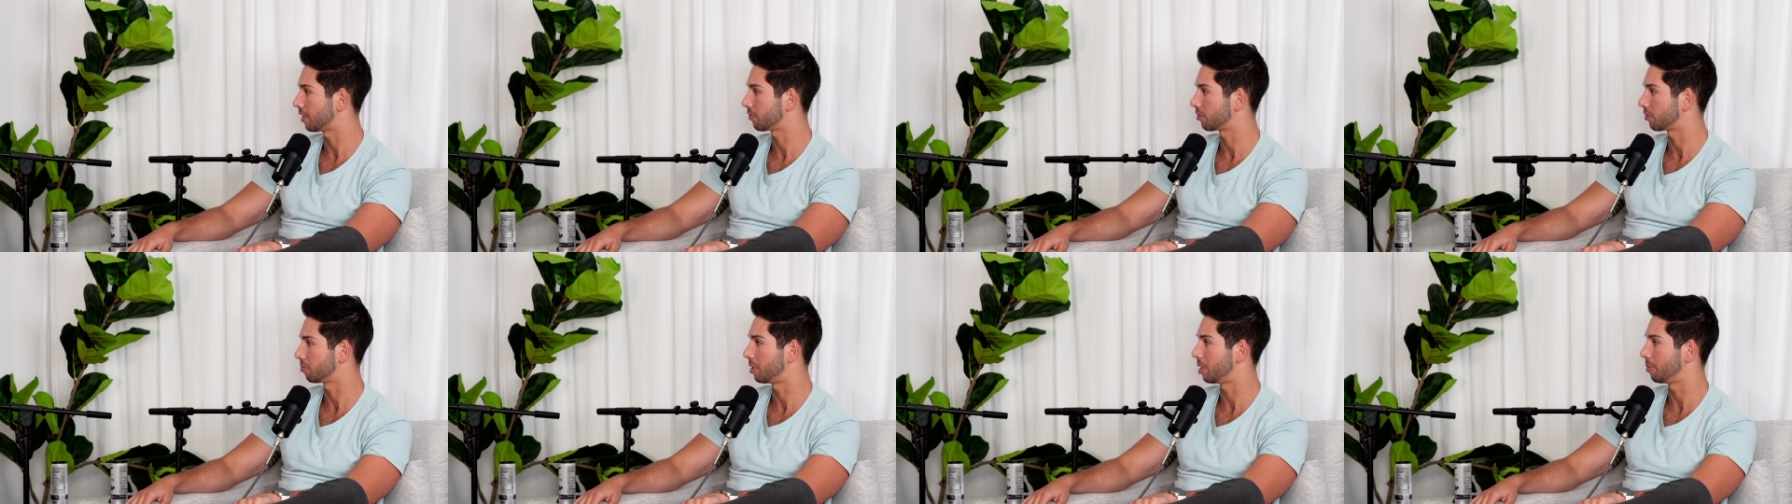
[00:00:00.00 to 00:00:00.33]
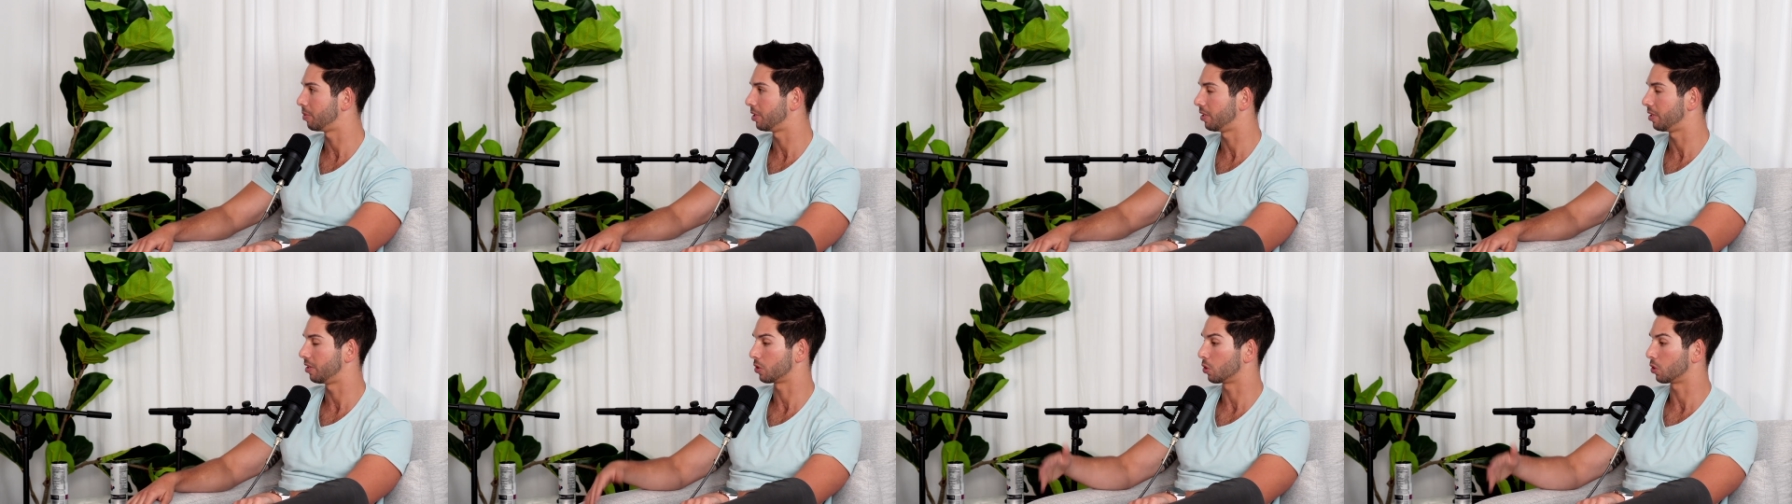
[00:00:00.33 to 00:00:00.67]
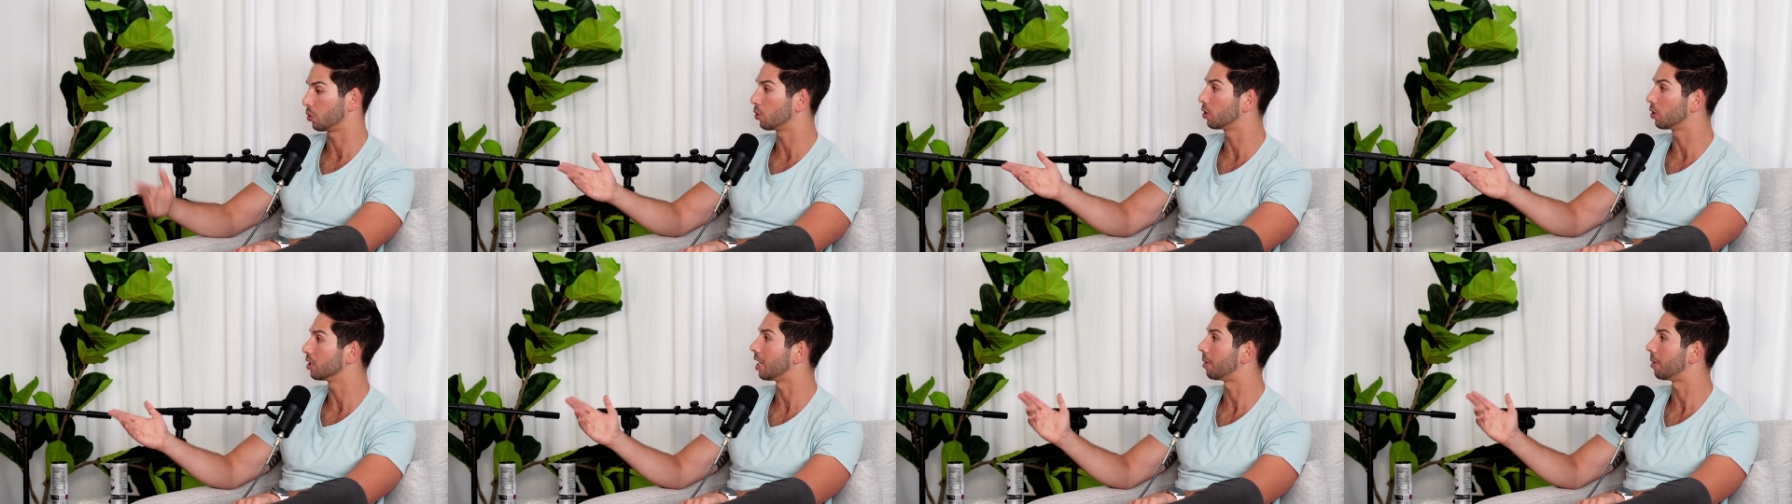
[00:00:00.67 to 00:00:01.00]
or maybe the
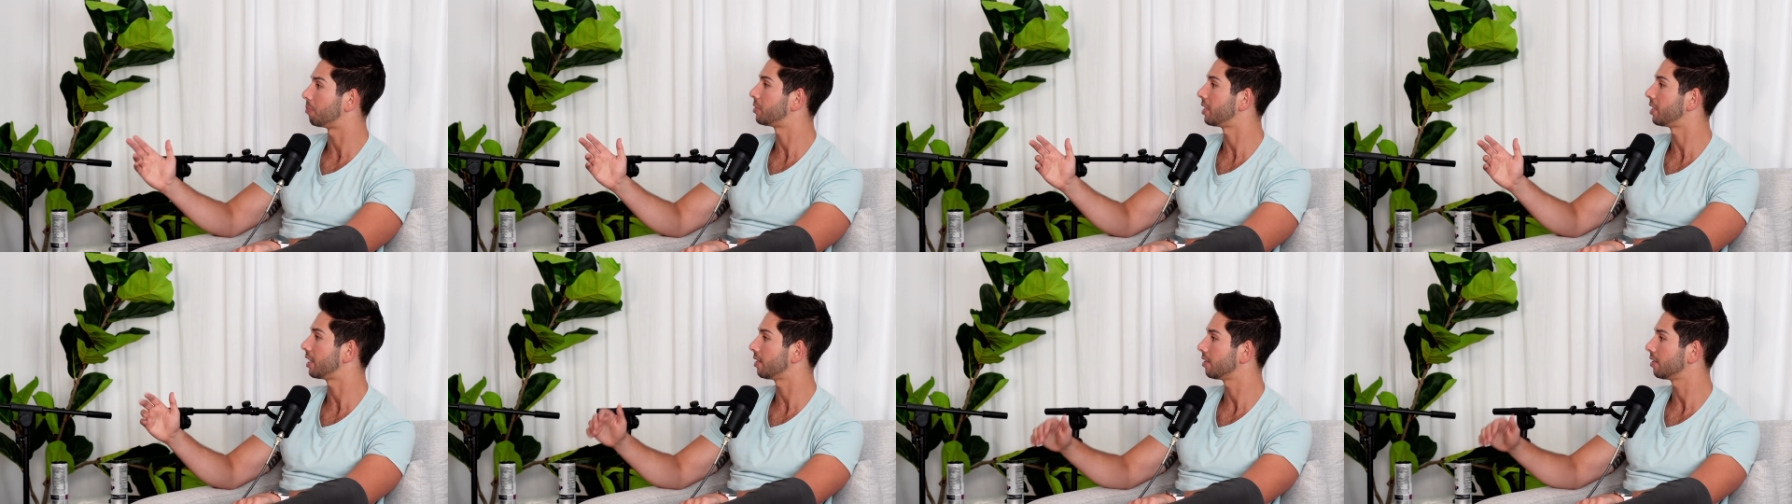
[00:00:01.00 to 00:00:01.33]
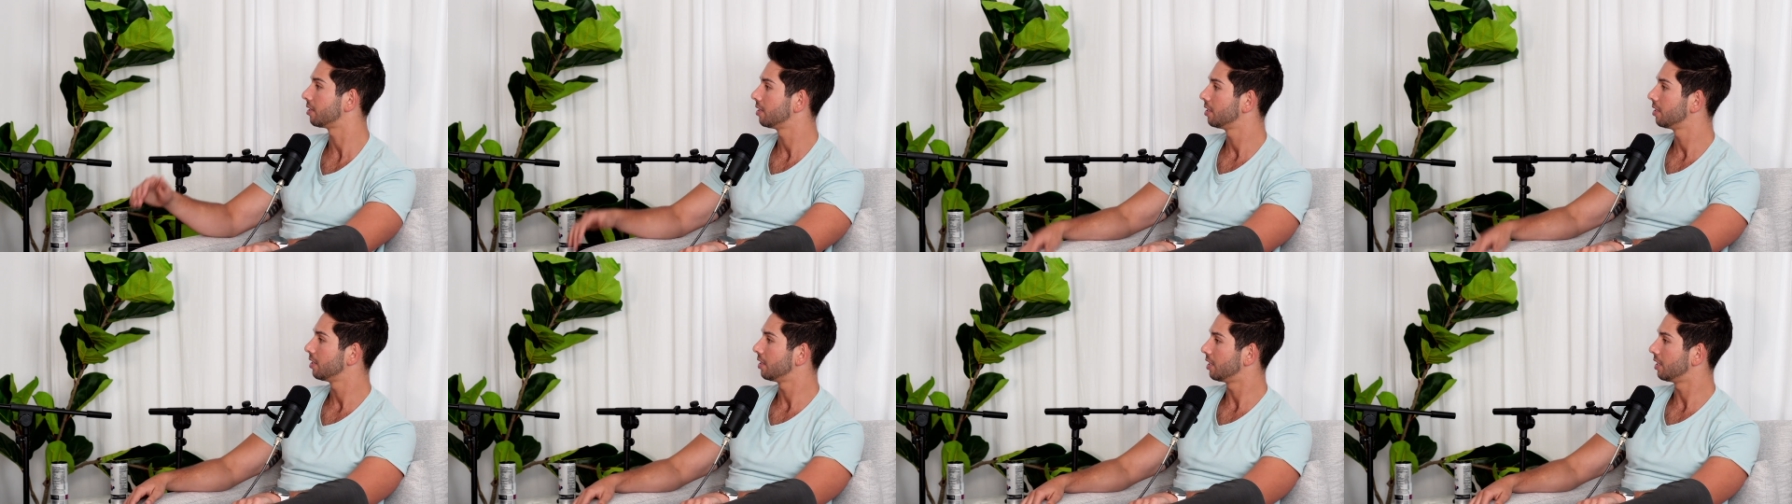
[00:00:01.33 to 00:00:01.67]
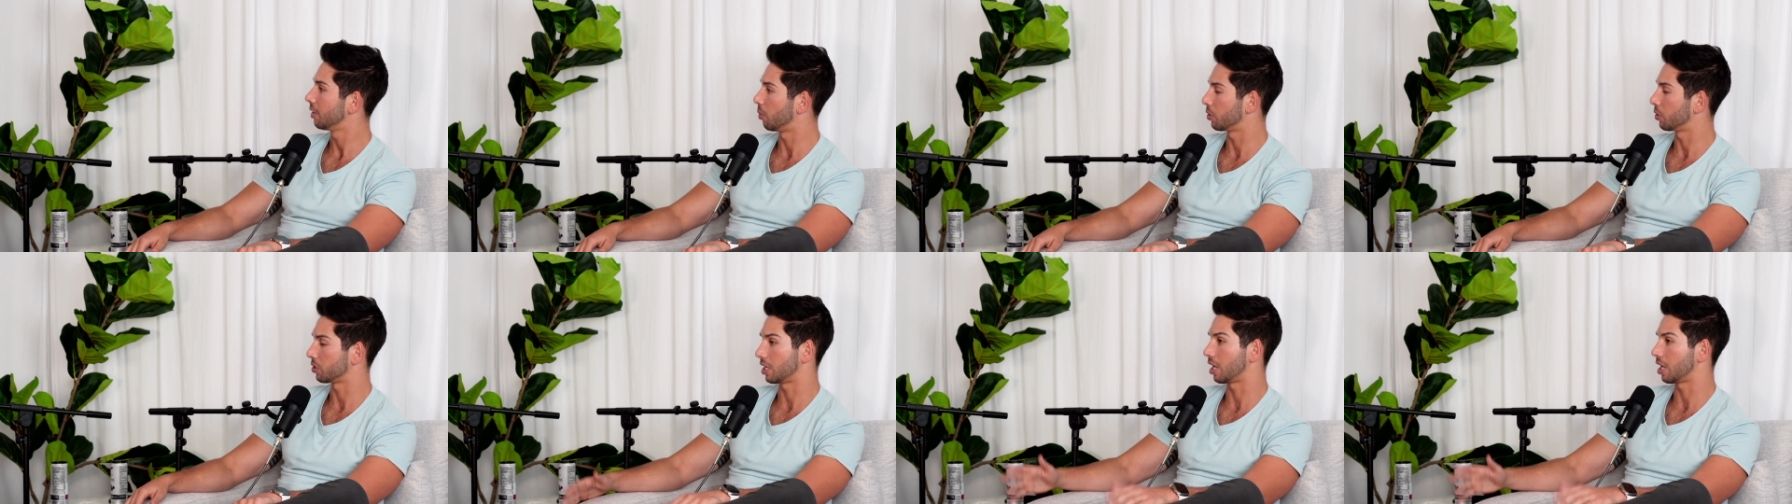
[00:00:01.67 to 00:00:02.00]
Google update, it
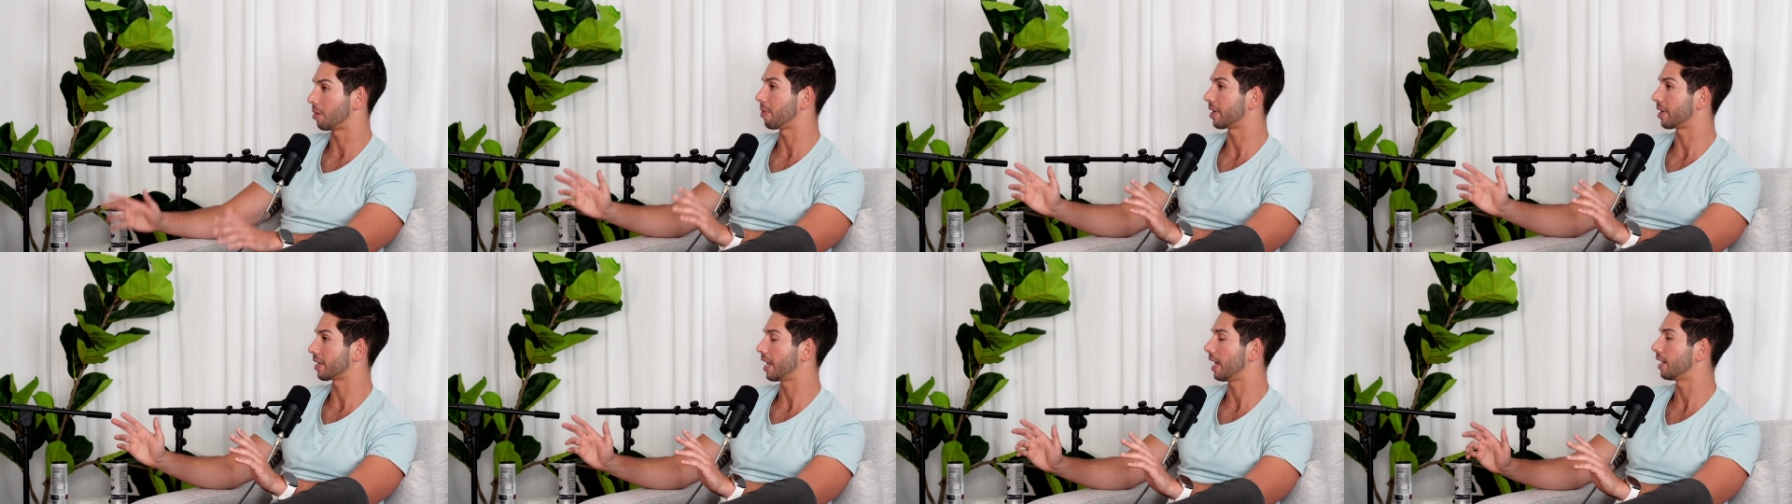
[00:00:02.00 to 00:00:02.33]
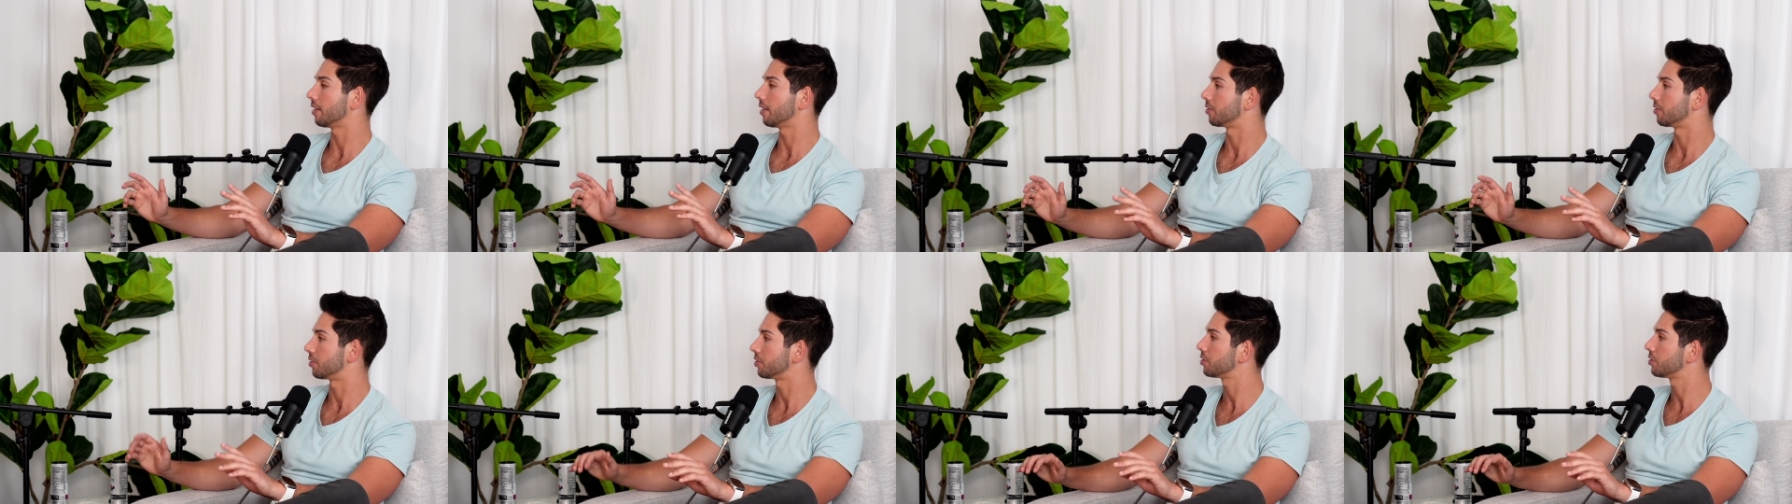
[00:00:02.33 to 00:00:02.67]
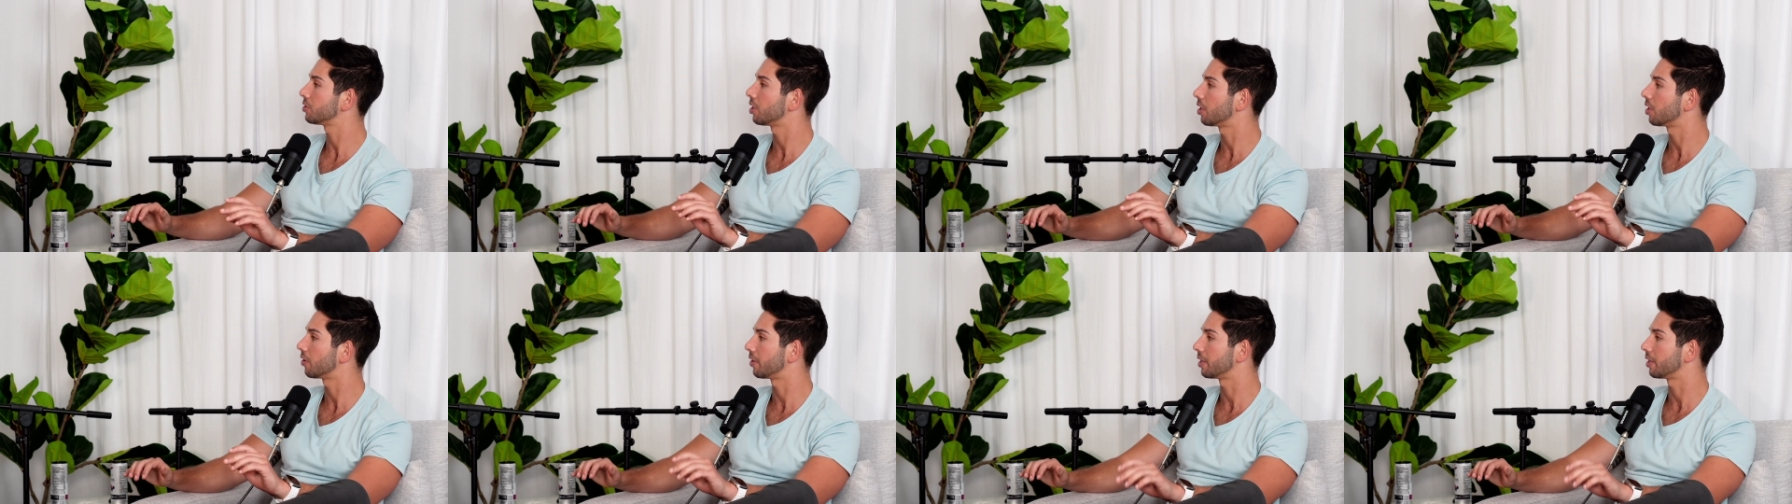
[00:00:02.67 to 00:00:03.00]
wasn't on my calendar,
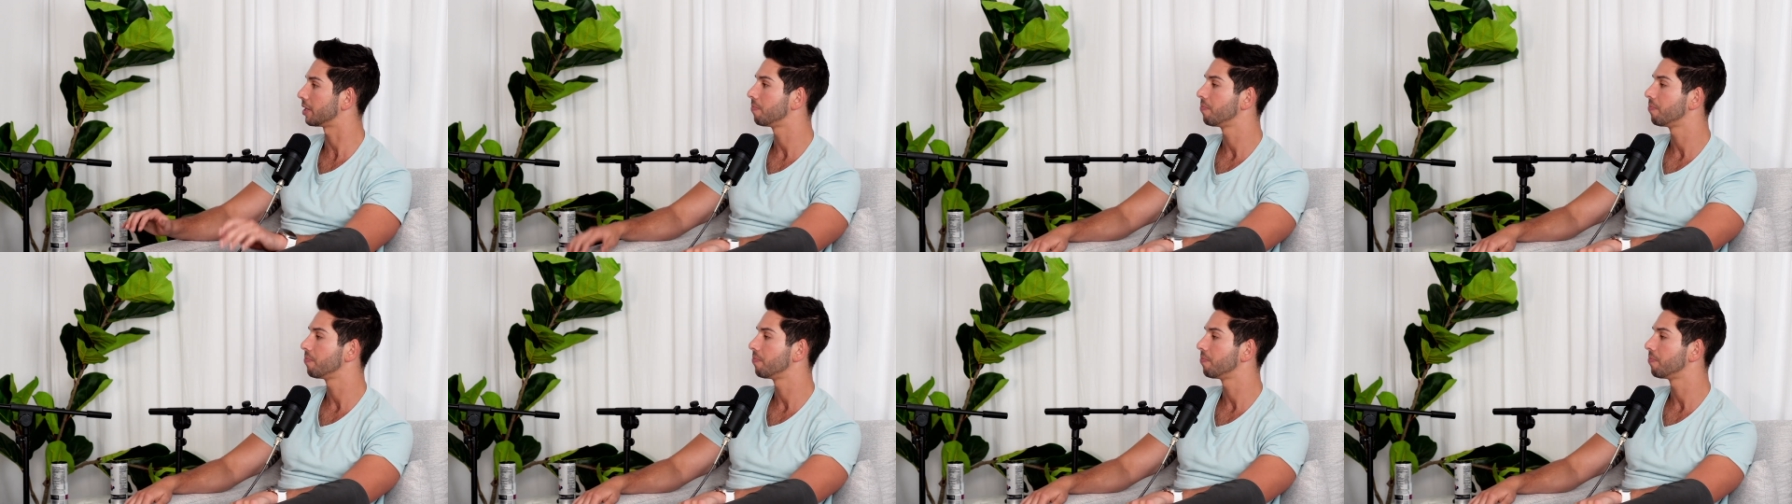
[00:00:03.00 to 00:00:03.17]
sorry.